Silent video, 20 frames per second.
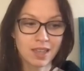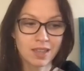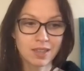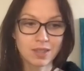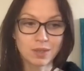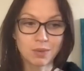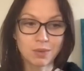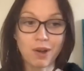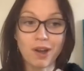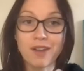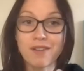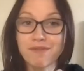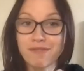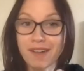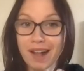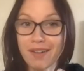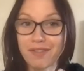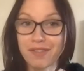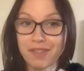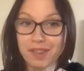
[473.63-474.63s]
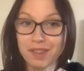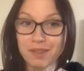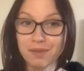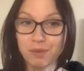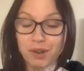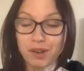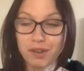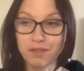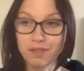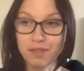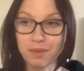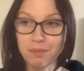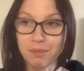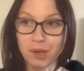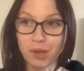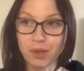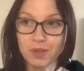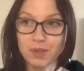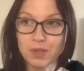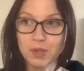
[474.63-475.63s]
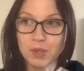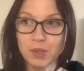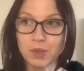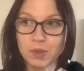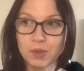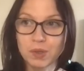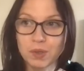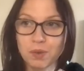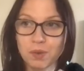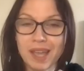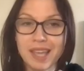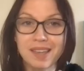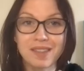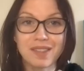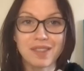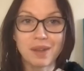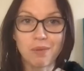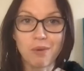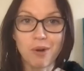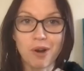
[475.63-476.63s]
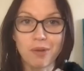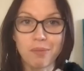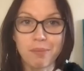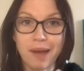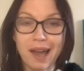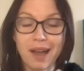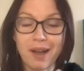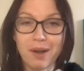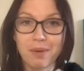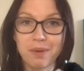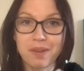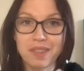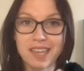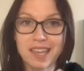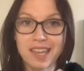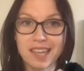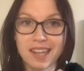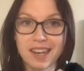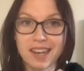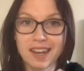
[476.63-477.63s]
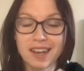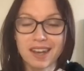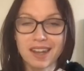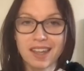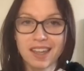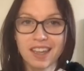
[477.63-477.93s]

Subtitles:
So I found one of the books called Awaken the Wild Power Within.